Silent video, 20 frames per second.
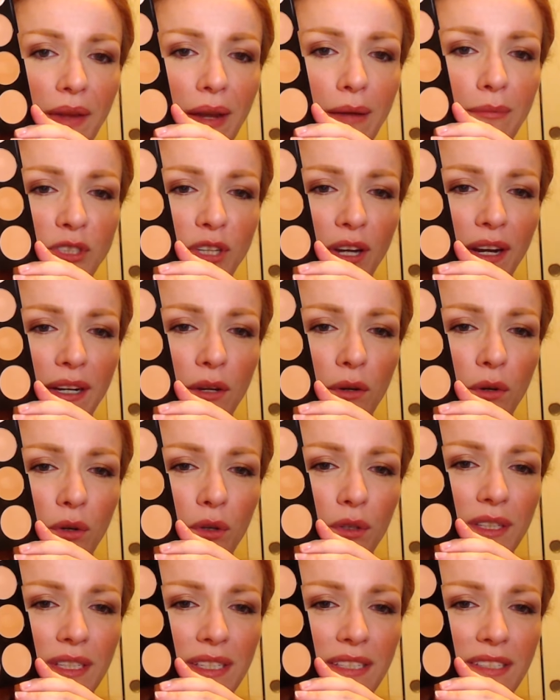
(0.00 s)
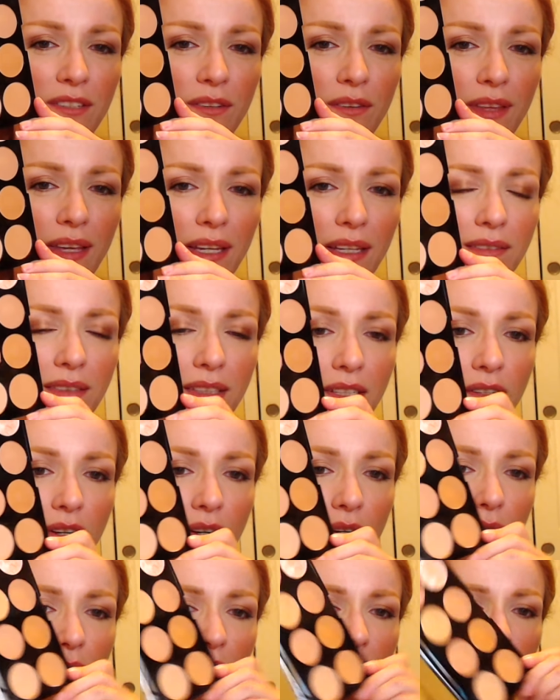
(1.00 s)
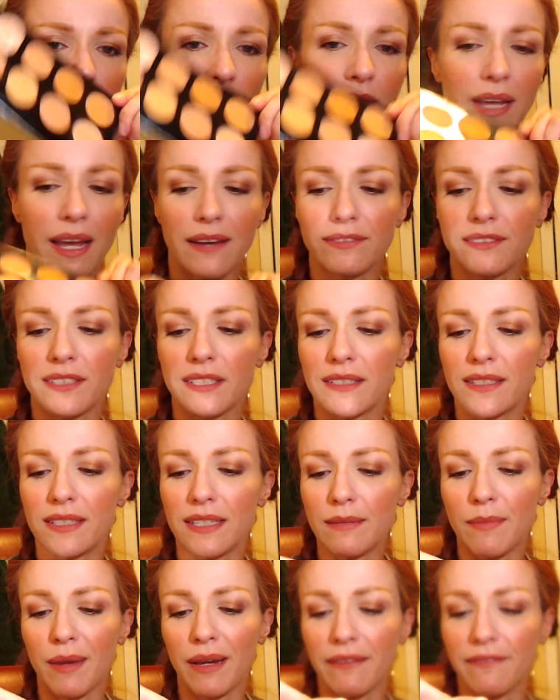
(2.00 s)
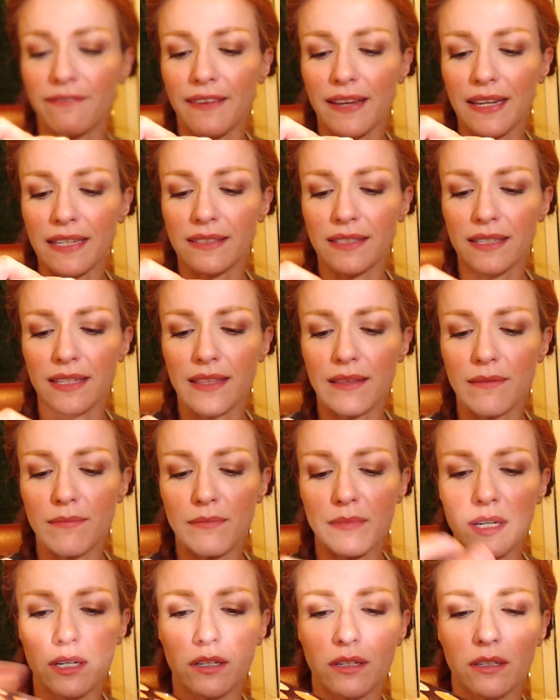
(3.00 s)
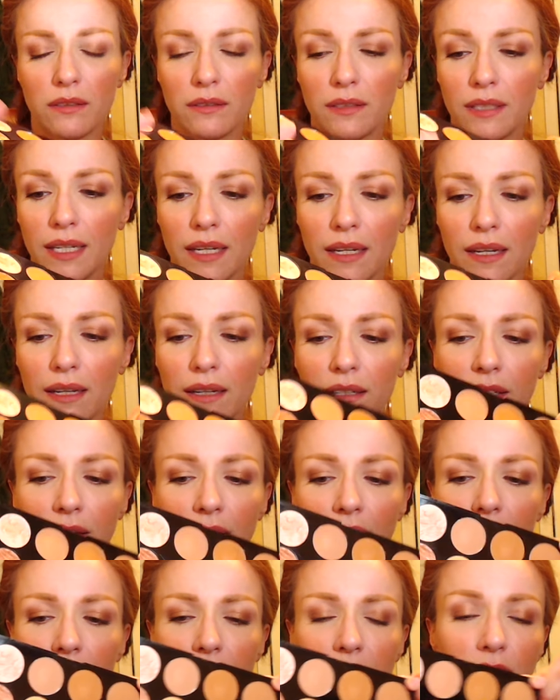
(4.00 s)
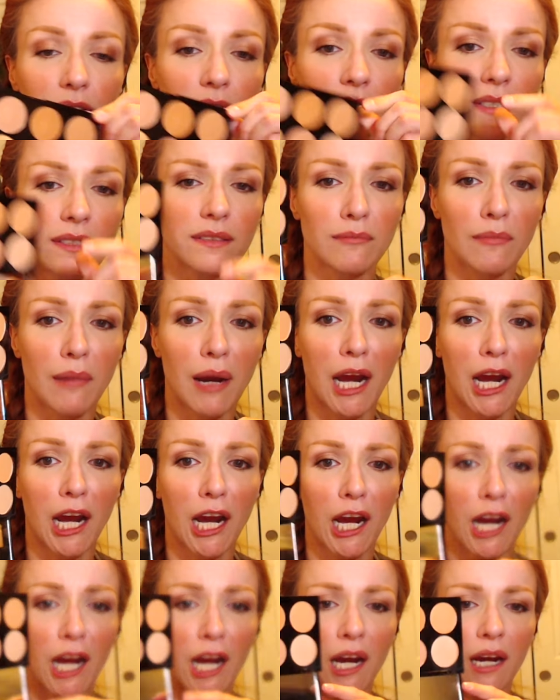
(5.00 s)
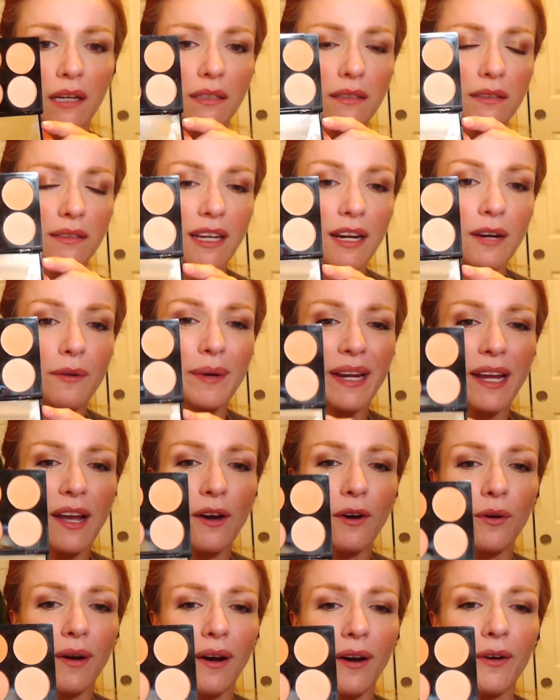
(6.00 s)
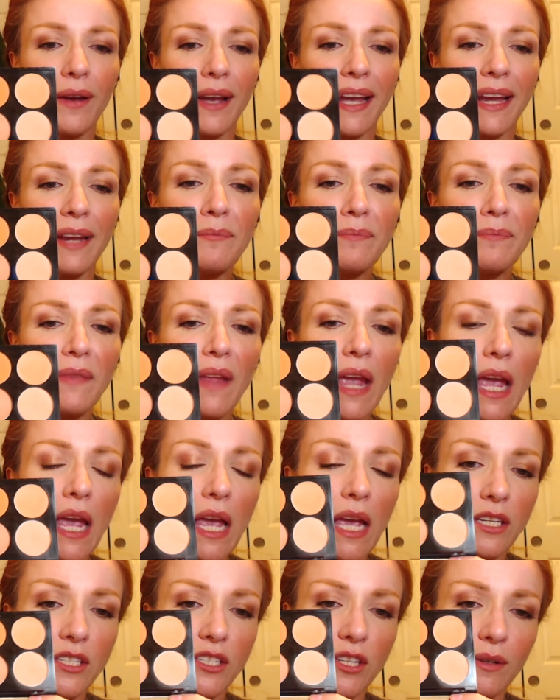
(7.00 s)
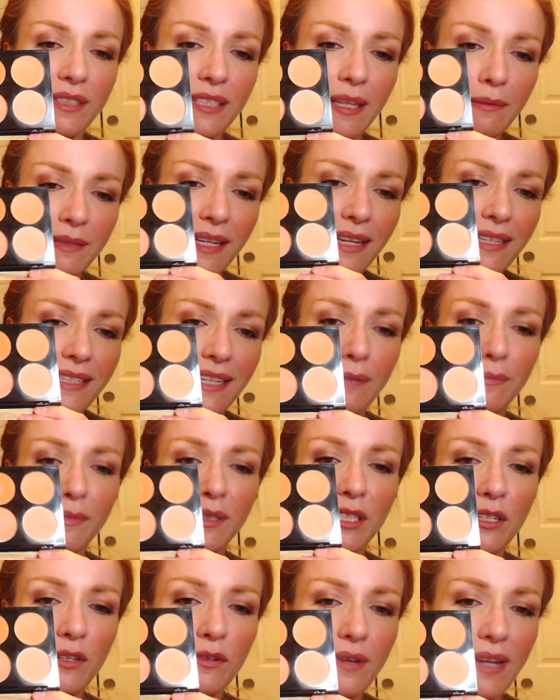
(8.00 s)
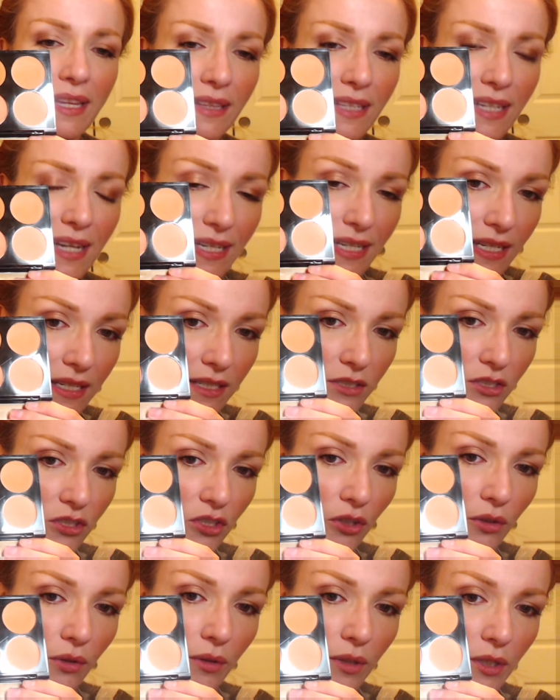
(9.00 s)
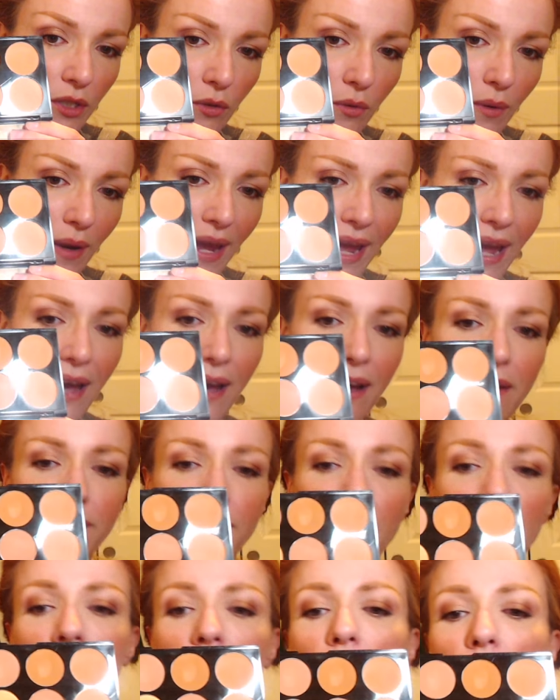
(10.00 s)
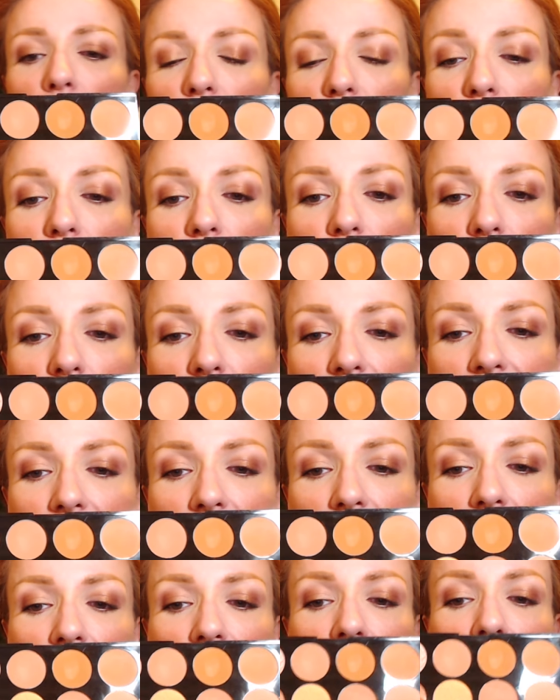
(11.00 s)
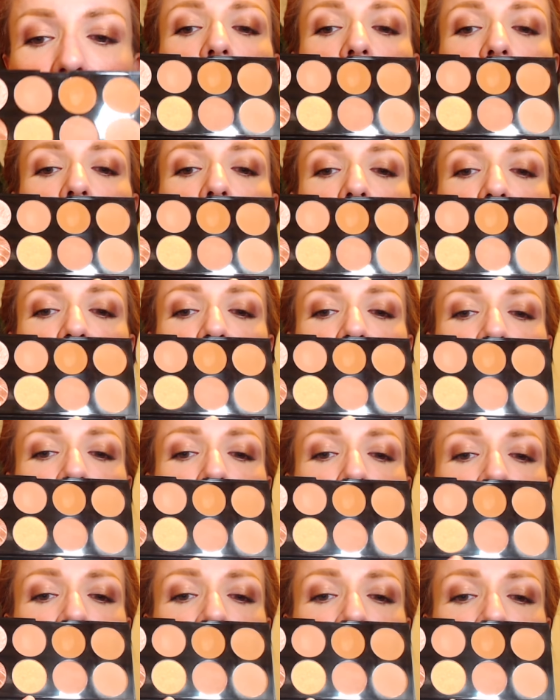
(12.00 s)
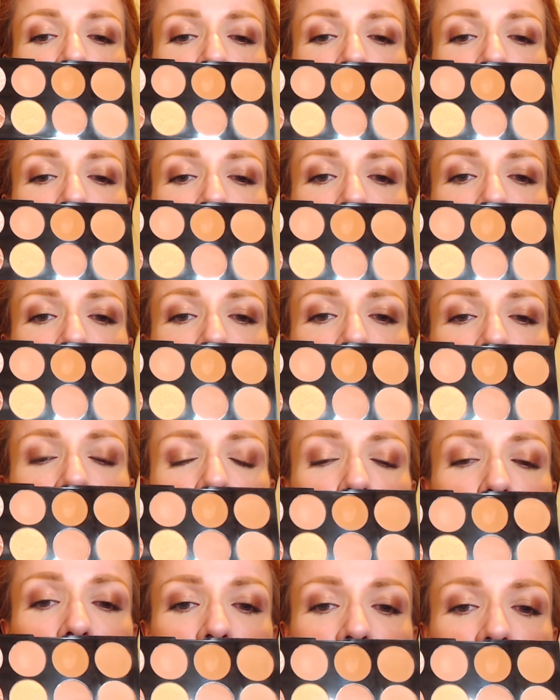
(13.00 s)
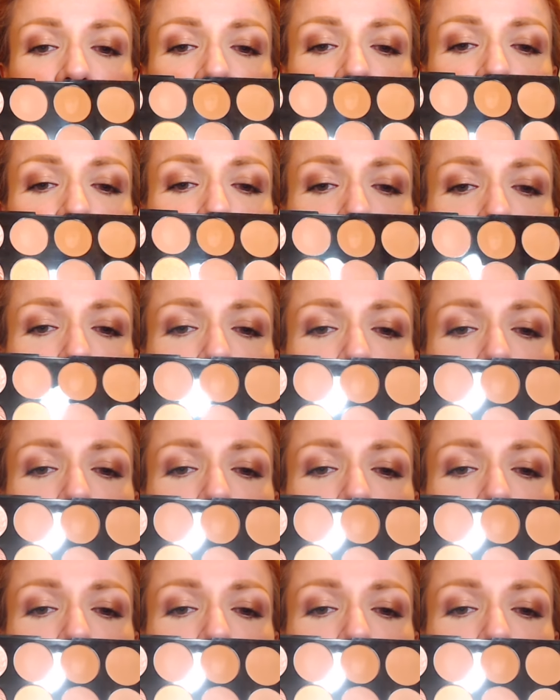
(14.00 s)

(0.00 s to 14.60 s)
I'm trying to hold this so that you don't have to see my face in the mirror. Like, I don't know how to do this. There we go. Okay. So it's upside down, but you get the idea. So you have 3 shimmery shades. You have these 2